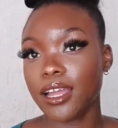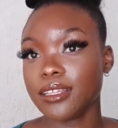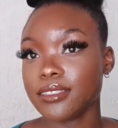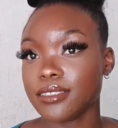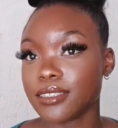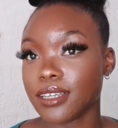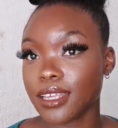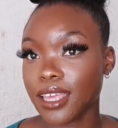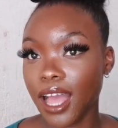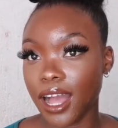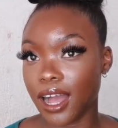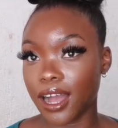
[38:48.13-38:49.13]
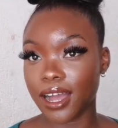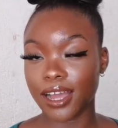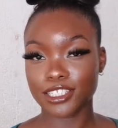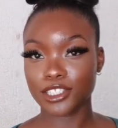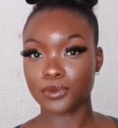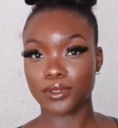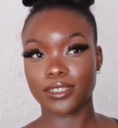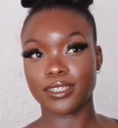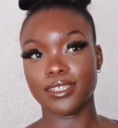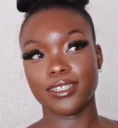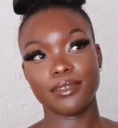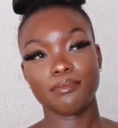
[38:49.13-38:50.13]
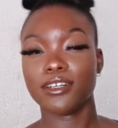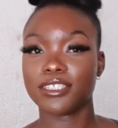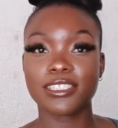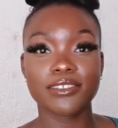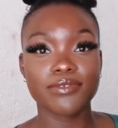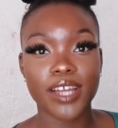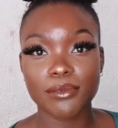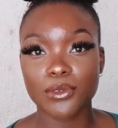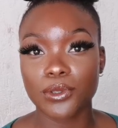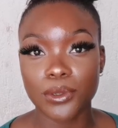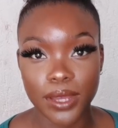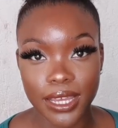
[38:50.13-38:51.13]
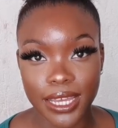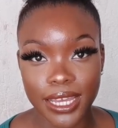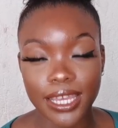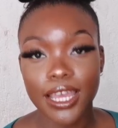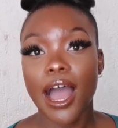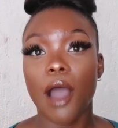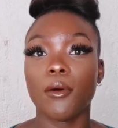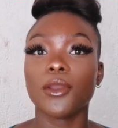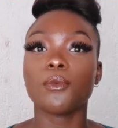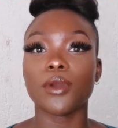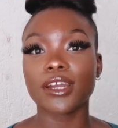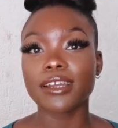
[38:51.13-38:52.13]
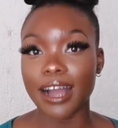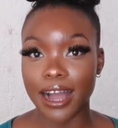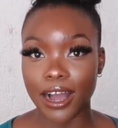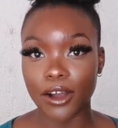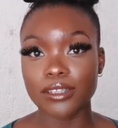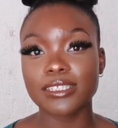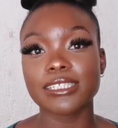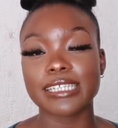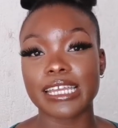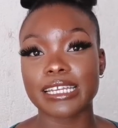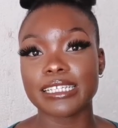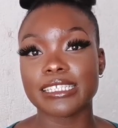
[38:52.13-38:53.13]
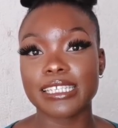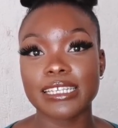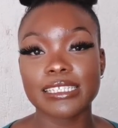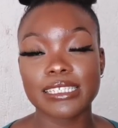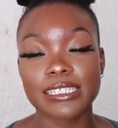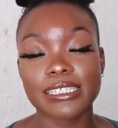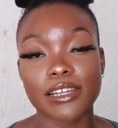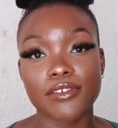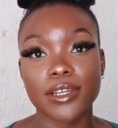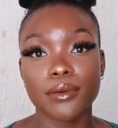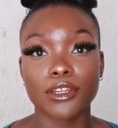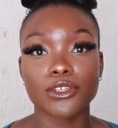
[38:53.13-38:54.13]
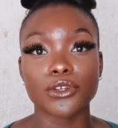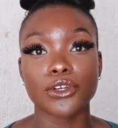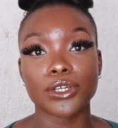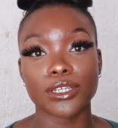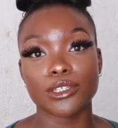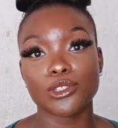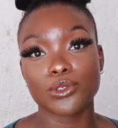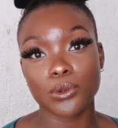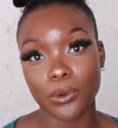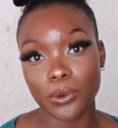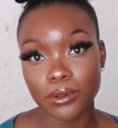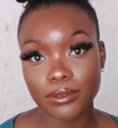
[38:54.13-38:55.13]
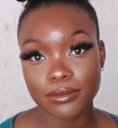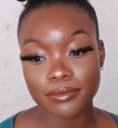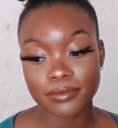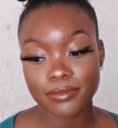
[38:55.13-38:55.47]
And yeah, I just wanna positive vibes all the way. I wanna work out, stay consistent. I really wanna do good in school.